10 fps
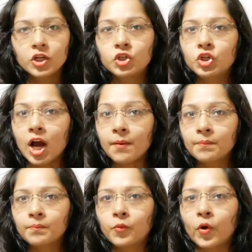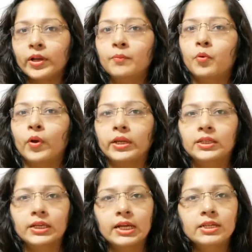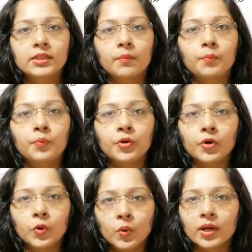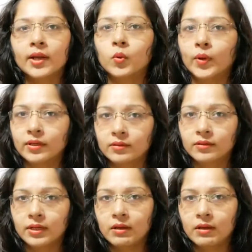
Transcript: sharp boiling point, it is a pure liquid.